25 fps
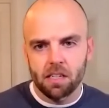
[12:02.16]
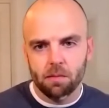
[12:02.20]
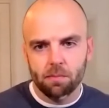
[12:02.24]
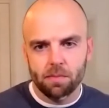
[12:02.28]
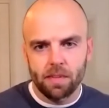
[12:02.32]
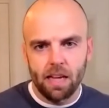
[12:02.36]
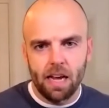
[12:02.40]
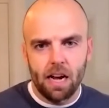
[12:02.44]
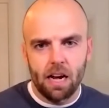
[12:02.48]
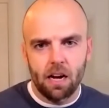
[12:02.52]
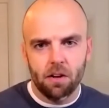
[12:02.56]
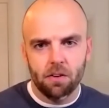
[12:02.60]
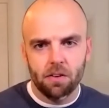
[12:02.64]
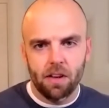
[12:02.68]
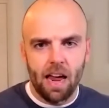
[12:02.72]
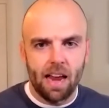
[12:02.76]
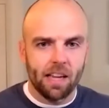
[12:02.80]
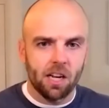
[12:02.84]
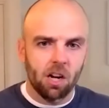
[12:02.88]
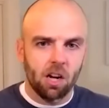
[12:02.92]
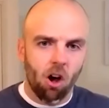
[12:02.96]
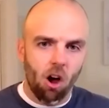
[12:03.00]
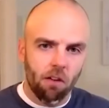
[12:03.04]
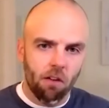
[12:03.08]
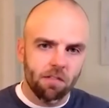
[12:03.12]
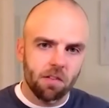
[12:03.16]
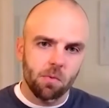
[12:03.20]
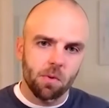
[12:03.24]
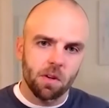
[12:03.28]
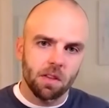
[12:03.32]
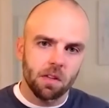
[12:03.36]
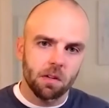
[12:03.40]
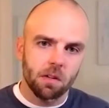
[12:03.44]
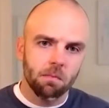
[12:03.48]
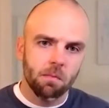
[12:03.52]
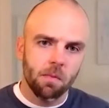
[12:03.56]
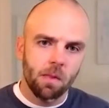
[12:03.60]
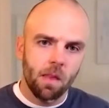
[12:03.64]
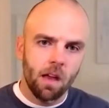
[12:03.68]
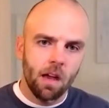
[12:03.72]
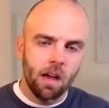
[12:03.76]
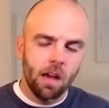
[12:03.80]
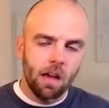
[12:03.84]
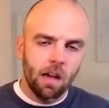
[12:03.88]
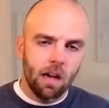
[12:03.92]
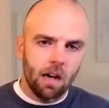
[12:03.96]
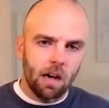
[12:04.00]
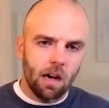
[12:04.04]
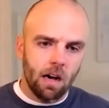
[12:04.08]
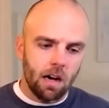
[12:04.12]
him down, had a coffee with him.
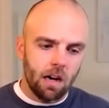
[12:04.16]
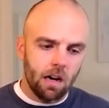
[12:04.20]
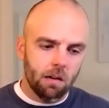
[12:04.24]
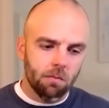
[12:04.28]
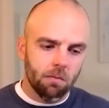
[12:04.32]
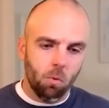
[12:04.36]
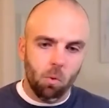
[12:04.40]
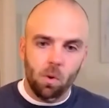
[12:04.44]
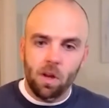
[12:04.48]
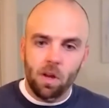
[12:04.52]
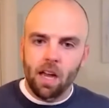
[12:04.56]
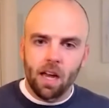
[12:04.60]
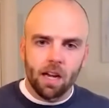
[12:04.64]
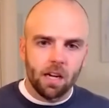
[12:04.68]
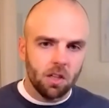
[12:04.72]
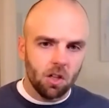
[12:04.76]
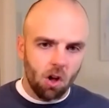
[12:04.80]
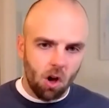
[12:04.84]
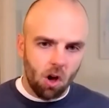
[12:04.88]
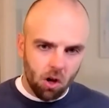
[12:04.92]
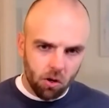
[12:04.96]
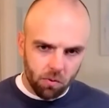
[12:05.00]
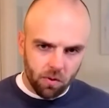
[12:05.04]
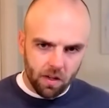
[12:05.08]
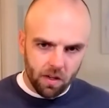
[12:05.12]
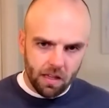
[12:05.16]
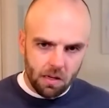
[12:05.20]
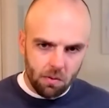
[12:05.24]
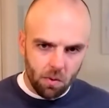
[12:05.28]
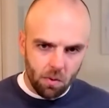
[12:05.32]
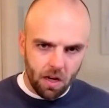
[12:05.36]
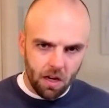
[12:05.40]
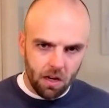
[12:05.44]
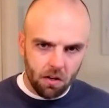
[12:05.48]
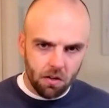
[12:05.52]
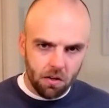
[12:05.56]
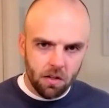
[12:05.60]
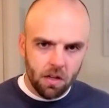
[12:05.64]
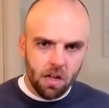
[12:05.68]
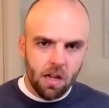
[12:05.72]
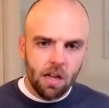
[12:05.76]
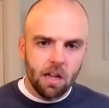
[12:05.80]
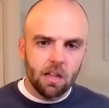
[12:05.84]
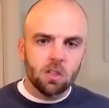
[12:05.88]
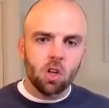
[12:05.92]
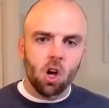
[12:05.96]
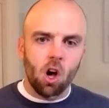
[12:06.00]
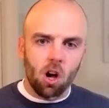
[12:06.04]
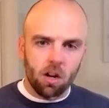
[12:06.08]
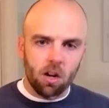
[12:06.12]
Um, we got along really well.
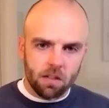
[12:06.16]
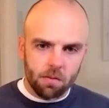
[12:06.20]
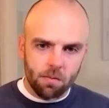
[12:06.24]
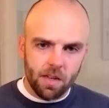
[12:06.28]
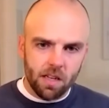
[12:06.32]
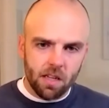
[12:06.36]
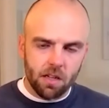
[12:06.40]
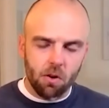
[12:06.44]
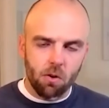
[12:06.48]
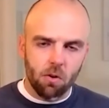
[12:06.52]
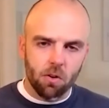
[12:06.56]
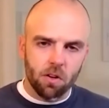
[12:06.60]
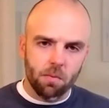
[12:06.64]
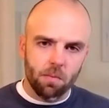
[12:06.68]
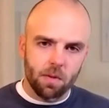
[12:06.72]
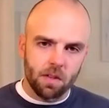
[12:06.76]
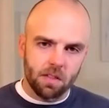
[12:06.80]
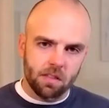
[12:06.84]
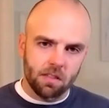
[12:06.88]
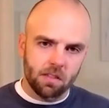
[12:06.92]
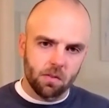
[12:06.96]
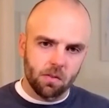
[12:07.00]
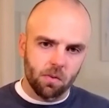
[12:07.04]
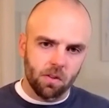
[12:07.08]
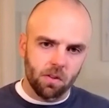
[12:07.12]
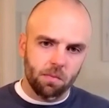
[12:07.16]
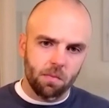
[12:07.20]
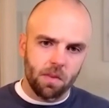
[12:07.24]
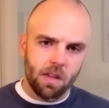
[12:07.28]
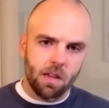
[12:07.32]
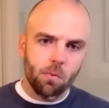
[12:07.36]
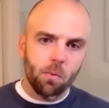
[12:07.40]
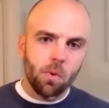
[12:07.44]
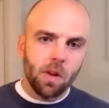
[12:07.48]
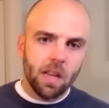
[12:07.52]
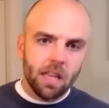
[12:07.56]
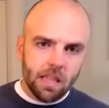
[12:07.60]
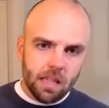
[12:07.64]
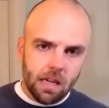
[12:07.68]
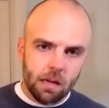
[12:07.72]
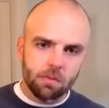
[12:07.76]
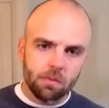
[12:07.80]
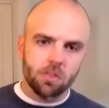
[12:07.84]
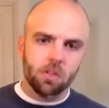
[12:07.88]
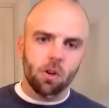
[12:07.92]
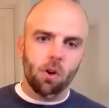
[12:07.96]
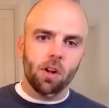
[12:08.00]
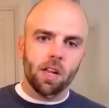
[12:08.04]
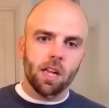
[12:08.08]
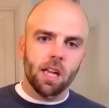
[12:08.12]
Talked him into going to business with me. We ended up
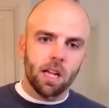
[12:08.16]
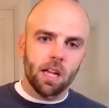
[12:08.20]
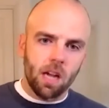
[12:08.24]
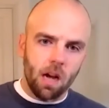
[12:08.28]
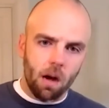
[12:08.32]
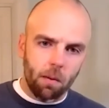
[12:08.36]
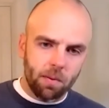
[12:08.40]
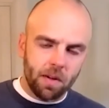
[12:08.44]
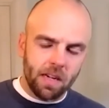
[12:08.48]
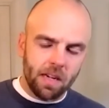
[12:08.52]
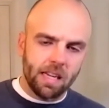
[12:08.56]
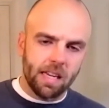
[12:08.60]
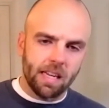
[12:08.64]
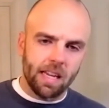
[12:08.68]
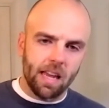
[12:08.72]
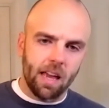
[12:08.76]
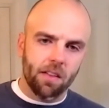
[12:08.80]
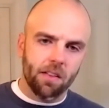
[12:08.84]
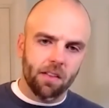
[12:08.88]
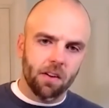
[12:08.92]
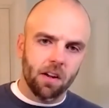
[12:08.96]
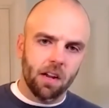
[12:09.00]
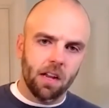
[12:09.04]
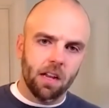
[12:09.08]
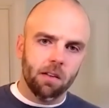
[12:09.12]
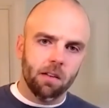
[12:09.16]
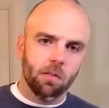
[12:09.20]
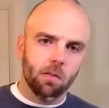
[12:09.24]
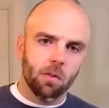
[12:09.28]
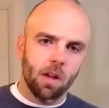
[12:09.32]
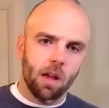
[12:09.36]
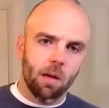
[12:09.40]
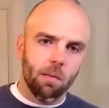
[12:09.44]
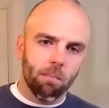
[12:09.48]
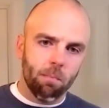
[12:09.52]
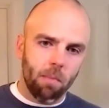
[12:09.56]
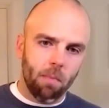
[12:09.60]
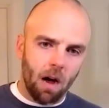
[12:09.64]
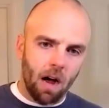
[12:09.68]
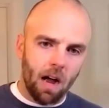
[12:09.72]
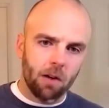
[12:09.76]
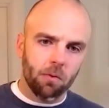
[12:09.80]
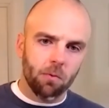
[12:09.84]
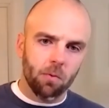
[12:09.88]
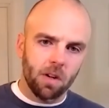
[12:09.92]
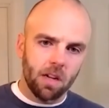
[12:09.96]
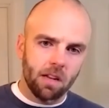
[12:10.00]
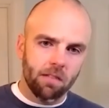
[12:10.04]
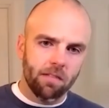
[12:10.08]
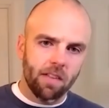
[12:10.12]
starting a company together and and bought,
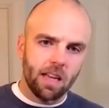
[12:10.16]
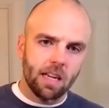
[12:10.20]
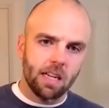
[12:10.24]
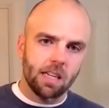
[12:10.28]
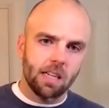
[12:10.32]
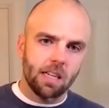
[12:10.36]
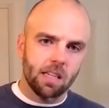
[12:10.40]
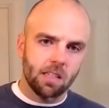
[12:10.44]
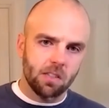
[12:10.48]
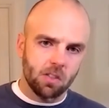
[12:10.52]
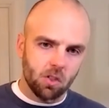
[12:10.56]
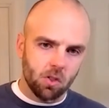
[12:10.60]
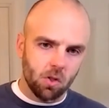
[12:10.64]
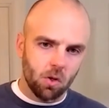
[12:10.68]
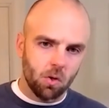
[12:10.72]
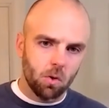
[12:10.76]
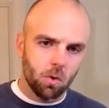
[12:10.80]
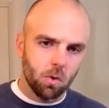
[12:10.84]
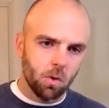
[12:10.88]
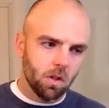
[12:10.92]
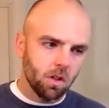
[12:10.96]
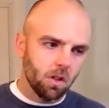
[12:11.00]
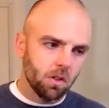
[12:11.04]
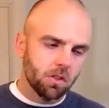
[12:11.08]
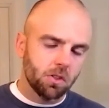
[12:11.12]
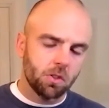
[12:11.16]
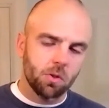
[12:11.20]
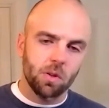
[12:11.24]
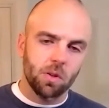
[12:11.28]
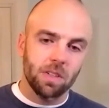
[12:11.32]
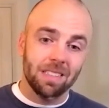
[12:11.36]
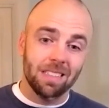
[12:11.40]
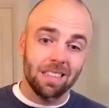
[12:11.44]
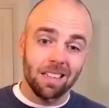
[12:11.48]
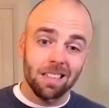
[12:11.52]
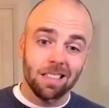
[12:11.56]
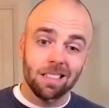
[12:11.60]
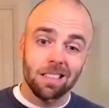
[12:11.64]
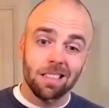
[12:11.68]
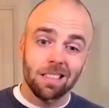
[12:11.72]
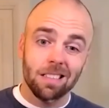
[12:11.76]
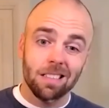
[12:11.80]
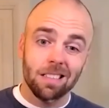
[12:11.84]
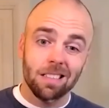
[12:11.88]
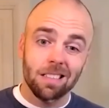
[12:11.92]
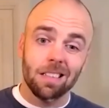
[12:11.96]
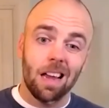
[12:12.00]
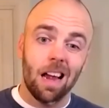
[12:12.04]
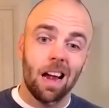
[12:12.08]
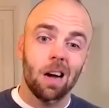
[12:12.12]
renovated, and sold close to a dozen
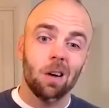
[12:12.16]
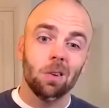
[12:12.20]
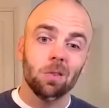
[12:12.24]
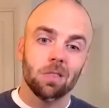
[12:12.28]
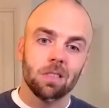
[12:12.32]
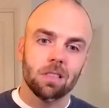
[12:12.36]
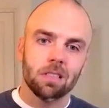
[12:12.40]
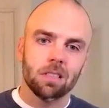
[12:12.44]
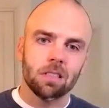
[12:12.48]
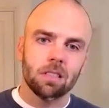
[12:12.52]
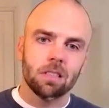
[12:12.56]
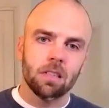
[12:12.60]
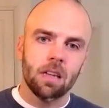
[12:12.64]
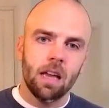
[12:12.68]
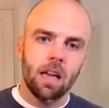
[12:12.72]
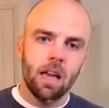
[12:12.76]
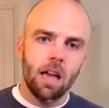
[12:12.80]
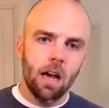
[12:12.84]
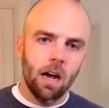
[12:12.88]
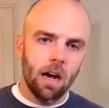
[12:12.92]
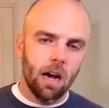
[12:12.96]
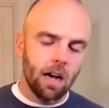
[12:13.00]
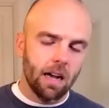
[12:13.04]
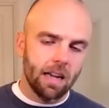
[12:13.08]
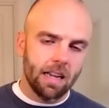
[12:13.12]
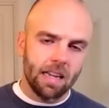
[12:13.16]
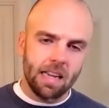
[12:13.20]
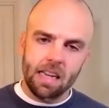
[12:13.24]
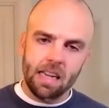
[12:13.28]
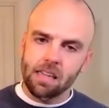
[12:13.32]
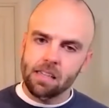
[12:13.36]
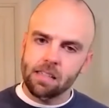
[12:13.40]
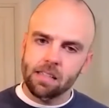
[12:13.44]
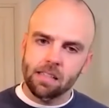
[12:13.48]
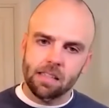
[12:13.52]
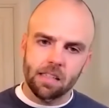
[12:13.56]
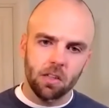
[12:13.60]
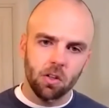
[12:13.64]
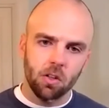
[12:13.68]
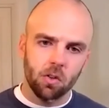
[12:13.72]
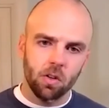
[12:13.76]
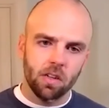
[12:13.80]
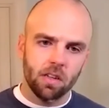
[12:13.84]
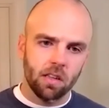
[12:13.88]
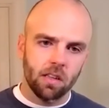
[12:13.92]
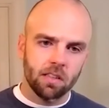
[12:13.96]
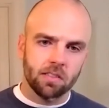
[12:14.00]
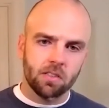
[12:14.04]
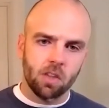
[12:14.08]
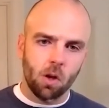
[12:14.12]
houses. Uh, and he still
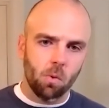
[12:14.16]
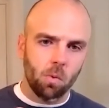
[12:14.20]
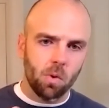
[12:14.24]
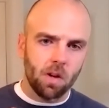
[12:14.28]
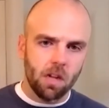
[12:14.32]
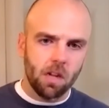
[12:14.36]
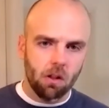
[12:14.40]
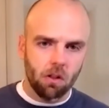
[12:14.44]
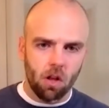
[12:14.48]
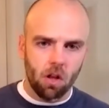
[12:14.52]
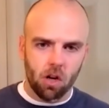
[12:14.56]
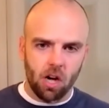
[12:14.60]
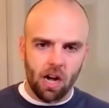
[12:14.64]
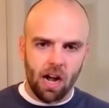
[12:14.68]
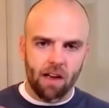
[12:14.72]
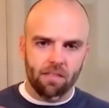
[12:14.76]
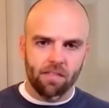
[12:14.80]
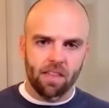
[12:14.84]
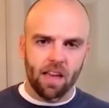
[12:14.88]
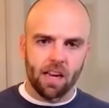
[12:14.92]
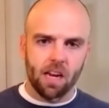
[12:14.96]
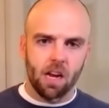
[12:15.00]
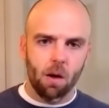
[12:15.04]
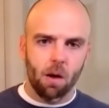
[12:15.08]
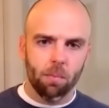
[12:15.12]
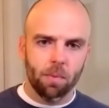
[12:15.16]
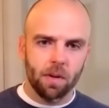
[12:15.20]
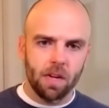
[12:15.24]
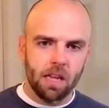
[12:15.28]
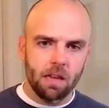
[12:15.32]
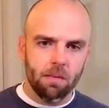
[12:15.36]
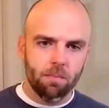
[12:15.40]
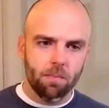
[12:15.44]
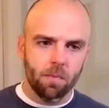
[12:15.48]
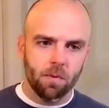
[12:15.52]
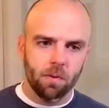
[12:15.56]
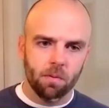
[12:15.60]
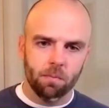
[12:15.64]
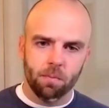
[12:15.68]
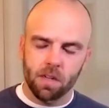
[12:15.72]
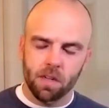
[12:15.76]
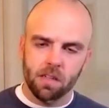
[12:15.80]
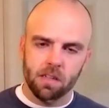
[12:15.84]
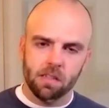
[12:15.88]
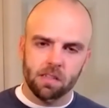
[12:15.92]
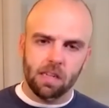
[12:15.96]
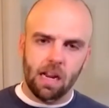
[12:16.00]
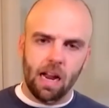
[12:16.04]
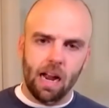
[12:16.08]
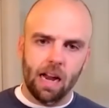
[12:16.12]
so we no longer have that company
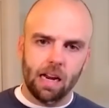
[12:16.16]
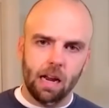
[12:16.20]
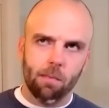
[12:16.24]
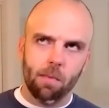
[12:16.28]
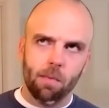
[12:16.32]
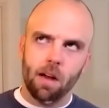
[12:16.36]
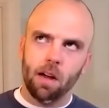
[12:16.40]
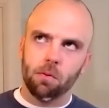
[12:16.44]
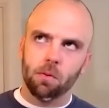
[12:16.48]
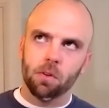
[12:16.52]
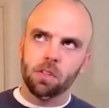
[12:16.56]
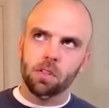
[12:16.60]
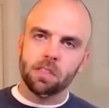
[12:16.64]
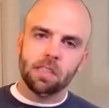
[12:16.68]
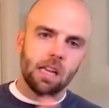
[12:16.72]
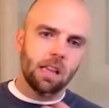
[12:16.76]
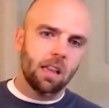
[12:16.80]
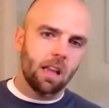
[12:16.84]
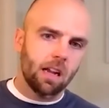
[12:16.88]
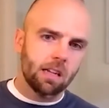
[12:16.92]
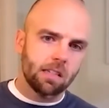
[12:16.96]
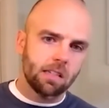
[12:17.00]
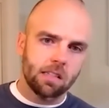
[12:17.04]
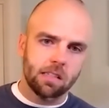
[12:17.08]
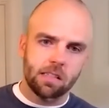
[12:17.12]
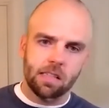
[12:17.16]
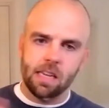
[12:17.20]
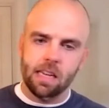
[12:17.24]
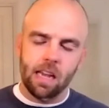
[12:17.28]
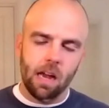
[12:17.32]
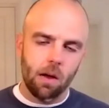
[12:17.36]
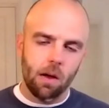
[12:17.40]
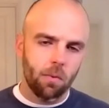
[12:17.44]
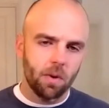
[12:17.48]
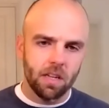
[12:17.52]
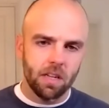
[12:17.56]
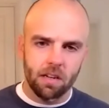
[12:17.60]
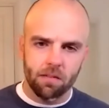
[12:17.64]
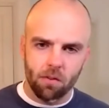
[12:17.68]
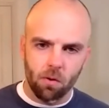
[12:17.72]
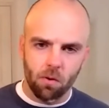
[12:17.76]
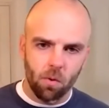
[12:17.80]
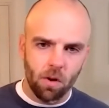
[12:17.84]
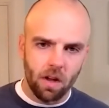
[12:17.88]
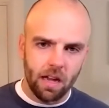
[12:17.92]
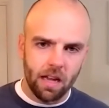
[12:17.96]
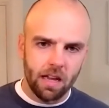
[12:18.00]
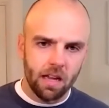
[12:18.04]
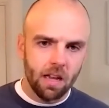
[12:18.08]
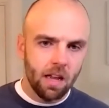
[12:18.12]
because I got my real estate license. He kind of went a different
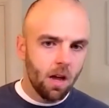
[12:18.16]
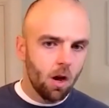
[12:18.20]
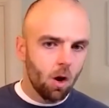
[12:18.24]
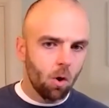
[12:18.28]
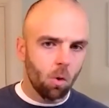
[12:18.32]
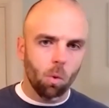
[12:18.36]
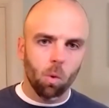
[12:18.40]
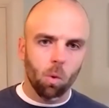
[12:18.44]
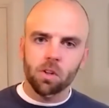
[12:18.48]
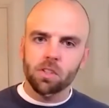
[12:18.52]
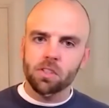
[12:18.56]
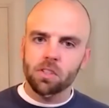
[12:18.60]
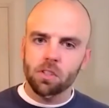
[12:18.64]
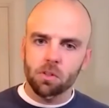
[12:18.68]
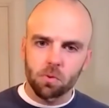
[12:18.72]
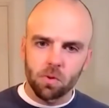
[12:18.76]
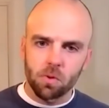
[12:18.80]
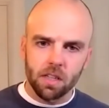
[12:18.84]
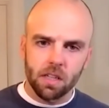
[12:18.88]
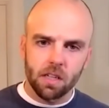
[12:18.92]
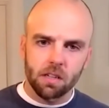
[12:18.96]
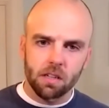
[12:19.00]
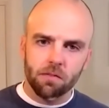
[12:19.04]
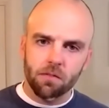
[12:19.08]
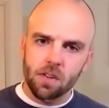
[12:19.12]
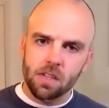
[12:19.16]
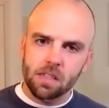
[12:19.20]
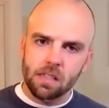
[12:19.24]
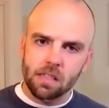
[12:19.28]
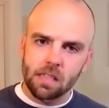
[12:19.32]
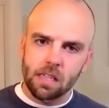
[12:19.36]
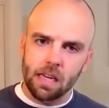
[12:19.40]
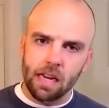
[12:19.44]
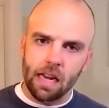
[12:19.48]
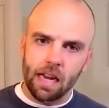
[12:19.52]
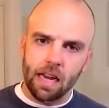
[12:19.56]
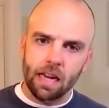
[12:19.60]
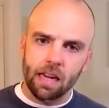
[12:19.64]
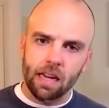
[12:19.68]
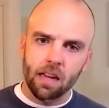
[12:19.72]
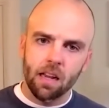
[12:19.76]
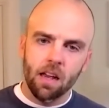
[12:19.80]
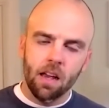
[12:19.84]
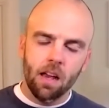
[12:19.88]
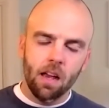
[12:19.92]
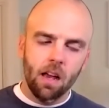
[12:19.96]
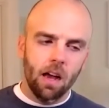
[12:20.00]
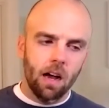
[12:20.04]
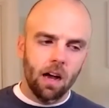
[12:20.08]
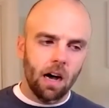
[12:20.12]
way. We're still really good friends today.
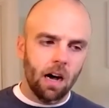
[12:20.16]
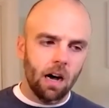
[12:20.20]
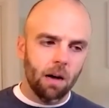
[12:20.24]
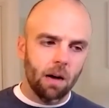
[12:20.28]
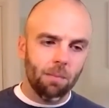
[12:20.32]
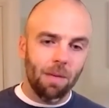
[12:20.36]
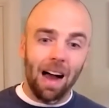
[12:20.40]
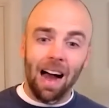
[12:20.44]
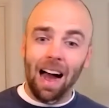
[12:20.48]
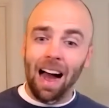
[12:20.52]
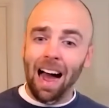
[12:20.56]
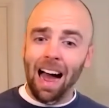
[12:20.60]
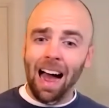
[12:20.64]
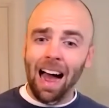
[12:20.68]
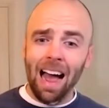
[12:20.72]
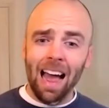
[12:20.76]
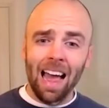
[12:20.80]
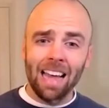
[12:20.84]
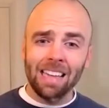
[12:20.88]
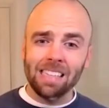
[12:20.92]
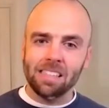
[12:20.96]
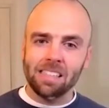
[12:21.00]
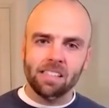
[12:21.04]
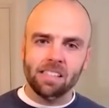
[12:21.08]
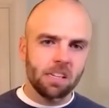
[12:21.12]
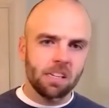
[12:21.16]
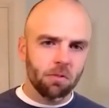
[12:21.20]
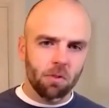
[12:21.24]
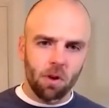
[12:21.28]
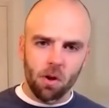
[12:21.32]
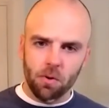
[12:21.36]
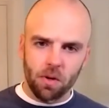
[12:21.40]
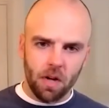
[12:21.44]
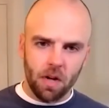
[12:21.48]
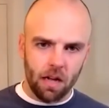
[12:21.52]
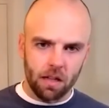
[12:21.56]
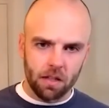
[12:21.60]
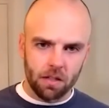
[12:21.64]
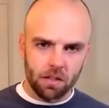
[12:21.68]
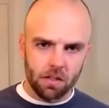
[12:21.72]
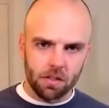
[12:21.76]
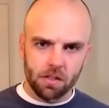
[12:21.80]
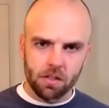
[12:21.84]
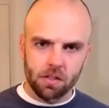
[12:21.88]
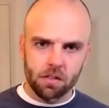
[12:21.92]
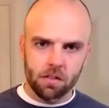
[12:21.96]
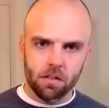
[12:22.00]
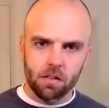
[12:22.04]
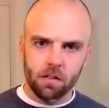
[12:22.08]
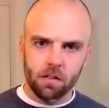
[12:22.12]
Um, I had zero dollars